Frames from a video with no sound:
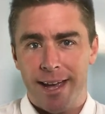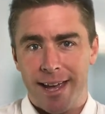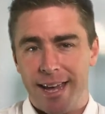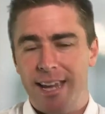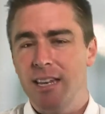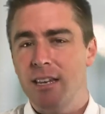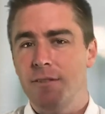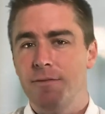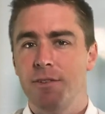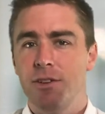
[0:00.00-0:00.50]

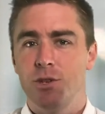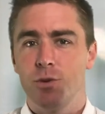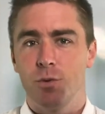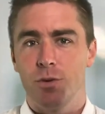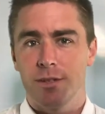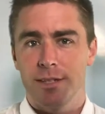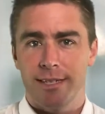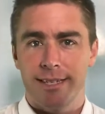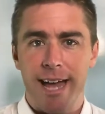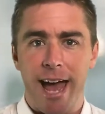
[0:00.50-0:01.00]
individual
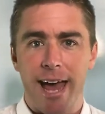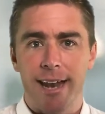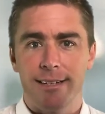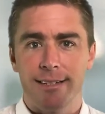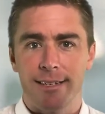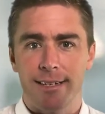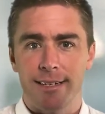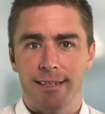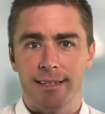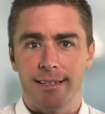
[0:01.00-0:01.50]

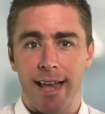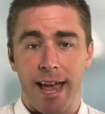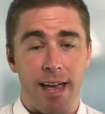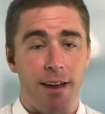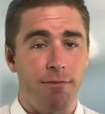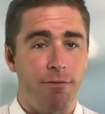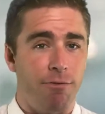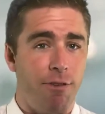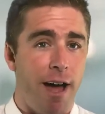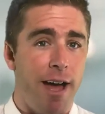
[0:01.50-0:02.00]
statuses
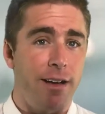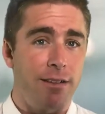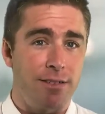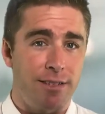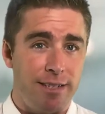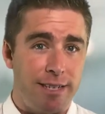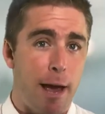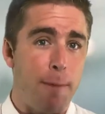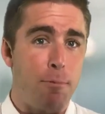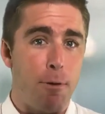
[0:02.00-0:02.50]
and file
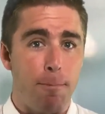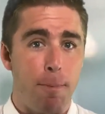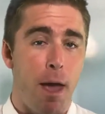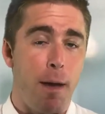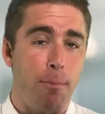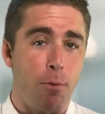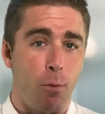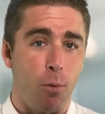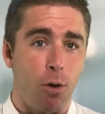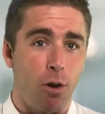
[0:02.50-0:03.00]
separate
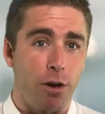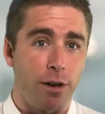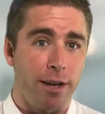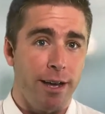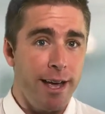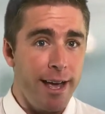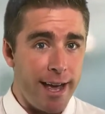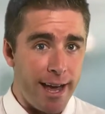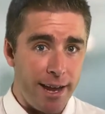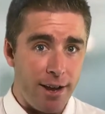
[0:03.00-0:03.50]
paperwork
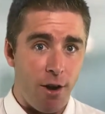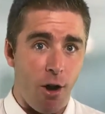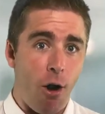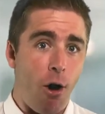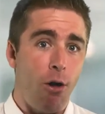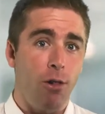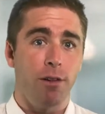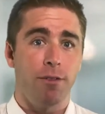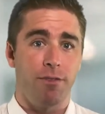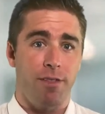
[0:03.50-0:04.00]
in
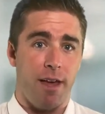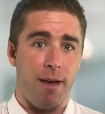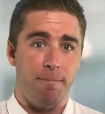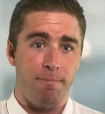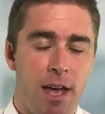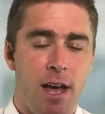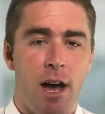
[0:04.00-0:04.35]
all of them.